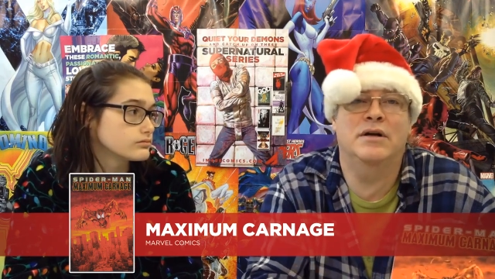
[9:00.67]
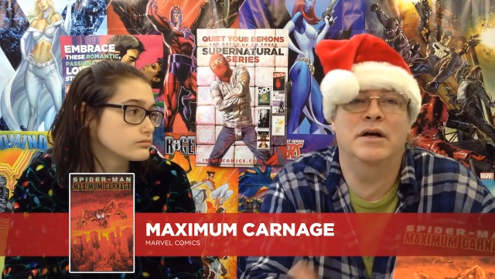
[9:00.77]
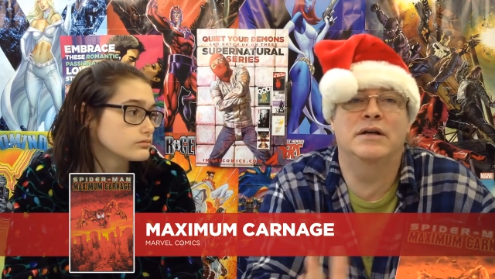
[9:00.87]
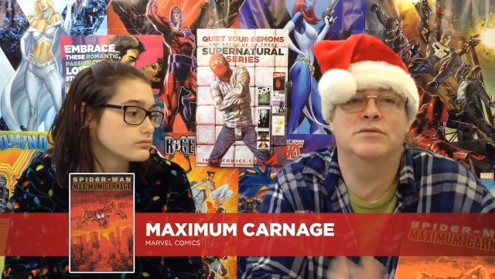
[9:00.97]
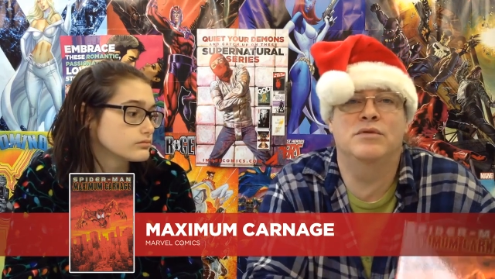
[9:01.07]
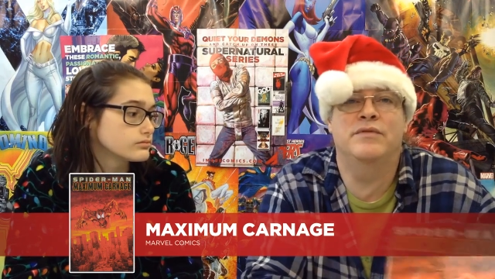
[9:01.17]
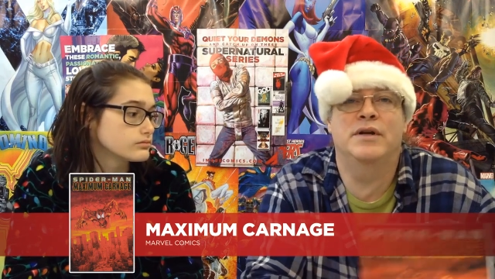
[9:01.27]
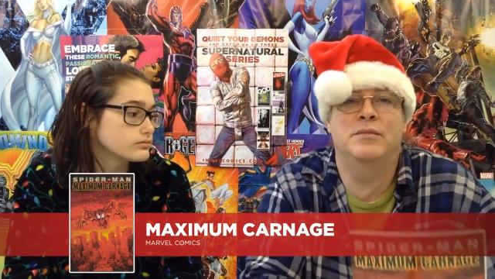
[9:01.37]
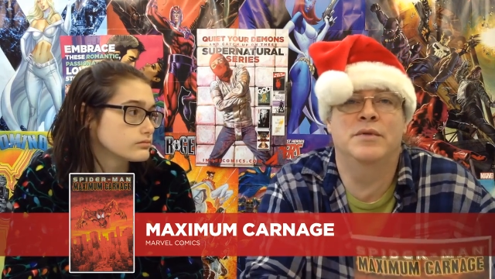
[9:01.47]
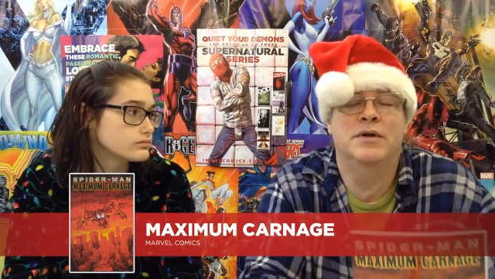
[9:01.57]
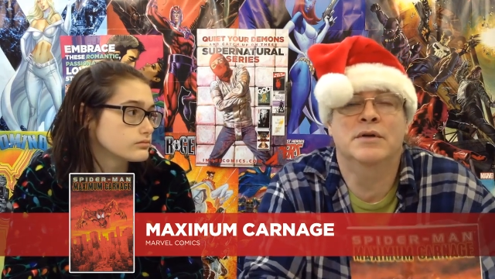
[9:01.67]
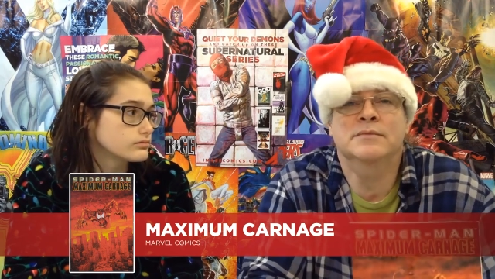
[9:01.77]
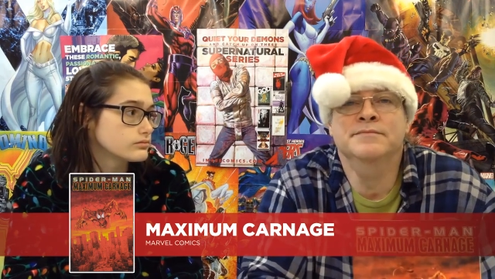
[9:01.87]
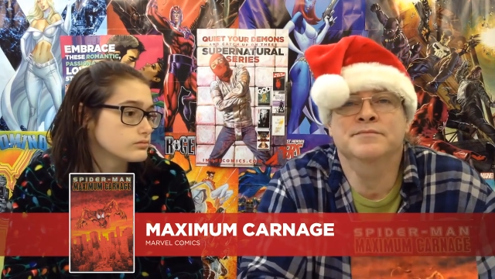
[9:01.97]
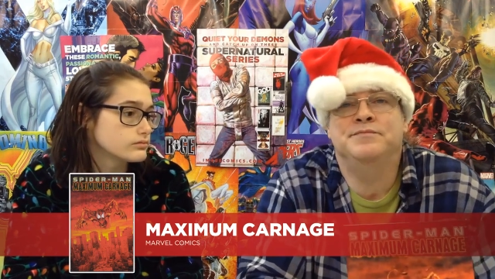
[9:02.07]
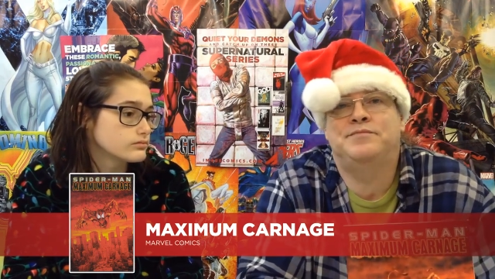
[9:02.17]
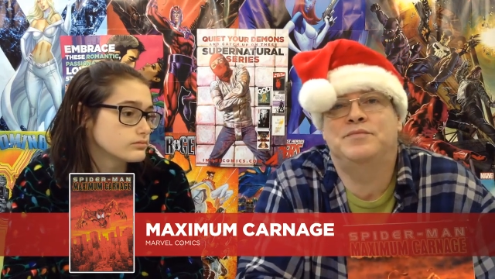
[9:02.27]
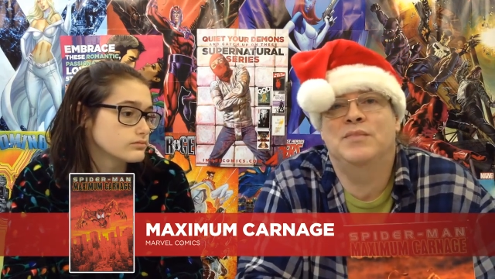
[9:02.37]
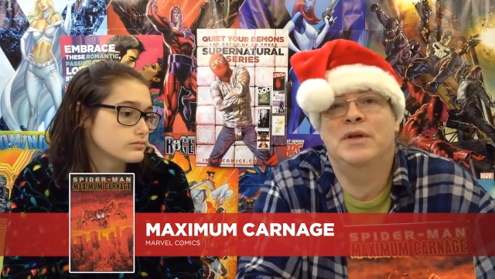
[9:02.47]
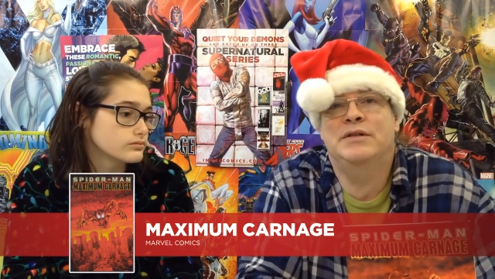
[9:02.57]
Speaker 1: alliance with Venom
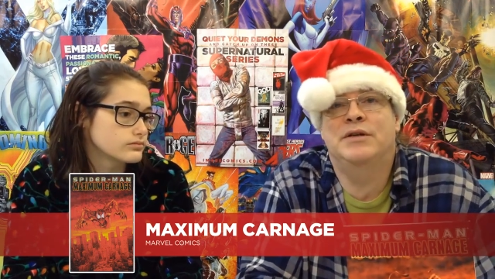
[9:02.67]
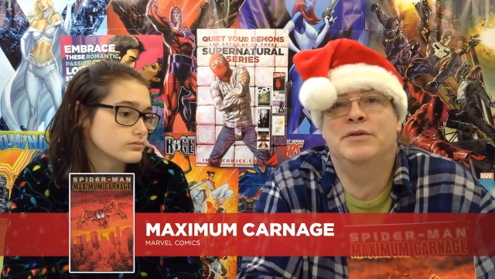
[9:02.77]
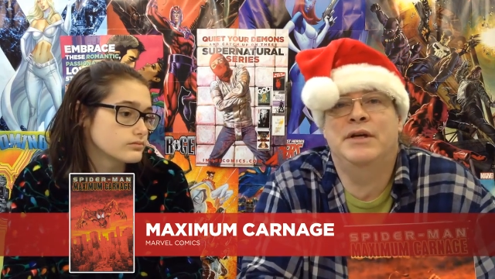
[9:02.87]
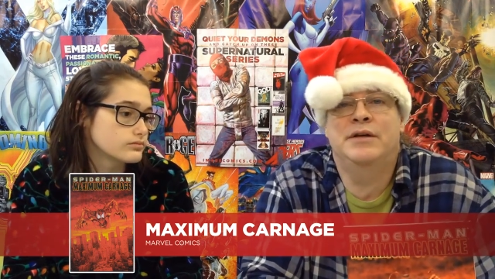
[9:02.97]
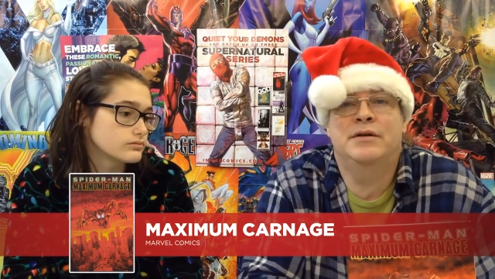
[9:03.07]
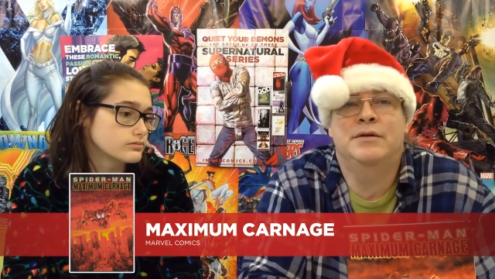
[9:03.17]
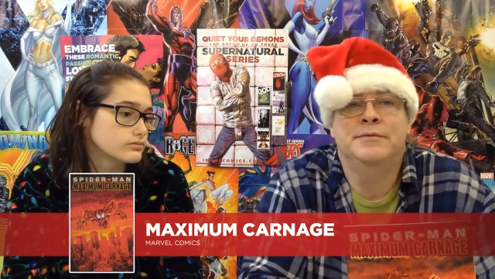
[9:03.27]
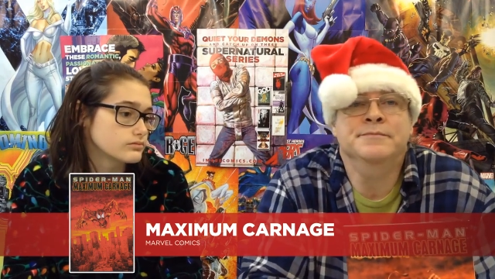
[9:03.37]
until the end.